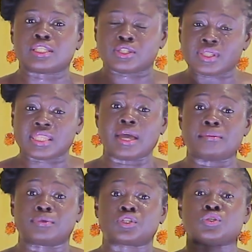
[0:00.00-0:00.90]
to
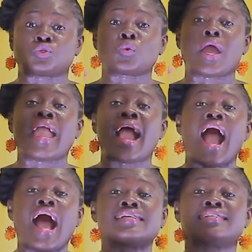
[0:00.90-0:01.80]
them to
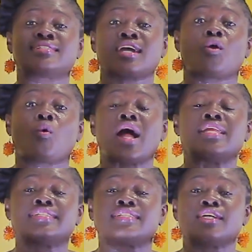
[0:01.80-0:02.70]
enhance their
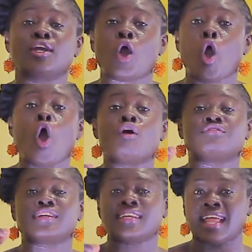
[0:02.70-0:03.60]
quality of
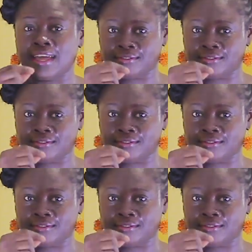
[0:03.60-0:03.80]
life.